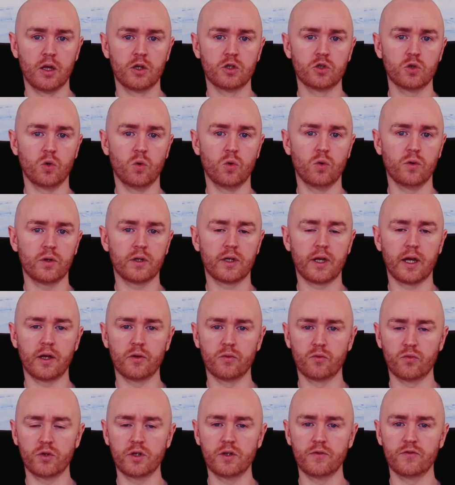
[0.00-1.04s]
So
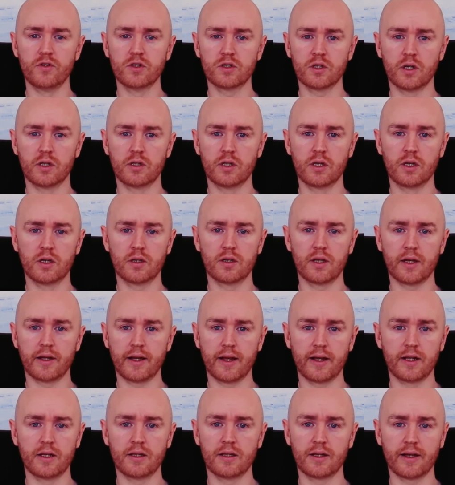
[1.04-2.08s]
getting rid of this idea that
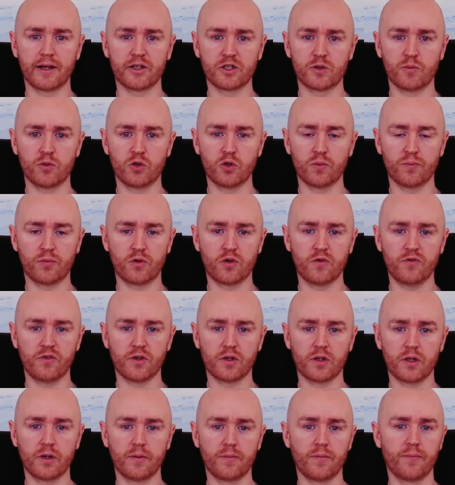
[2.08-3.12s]
anything has to be done
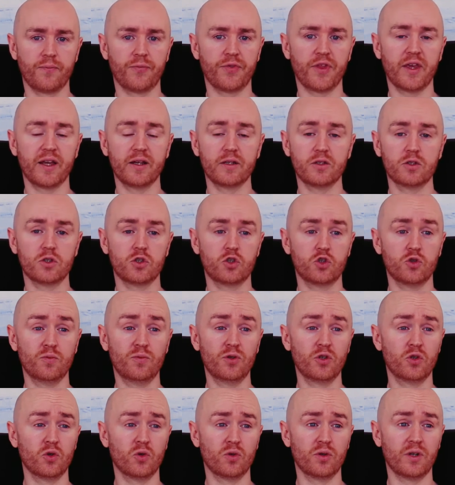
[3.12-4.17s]
perfectly. Things should
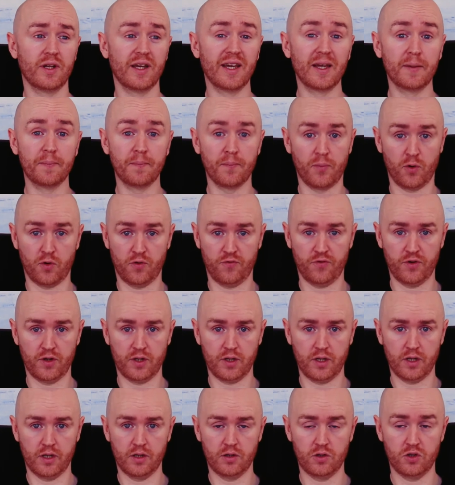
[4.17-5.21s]
be done
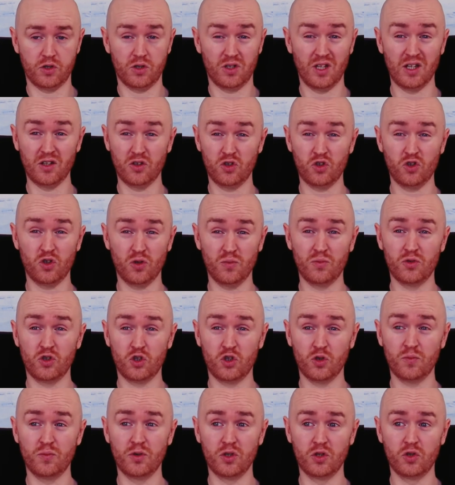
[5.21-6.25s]
imperfectly. Things to,
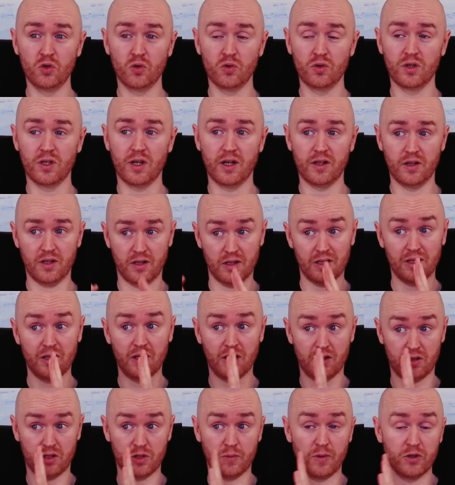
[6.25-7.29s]
should be done,
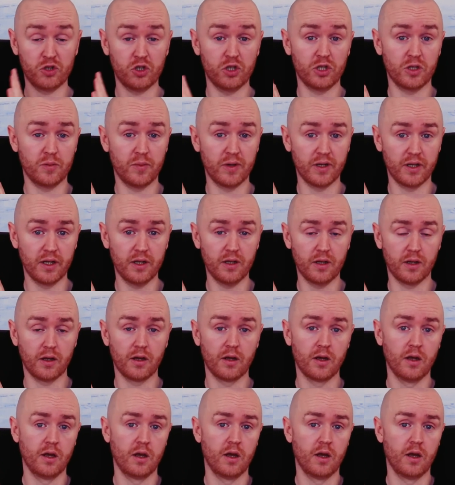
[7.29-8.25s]
especially at the beginning,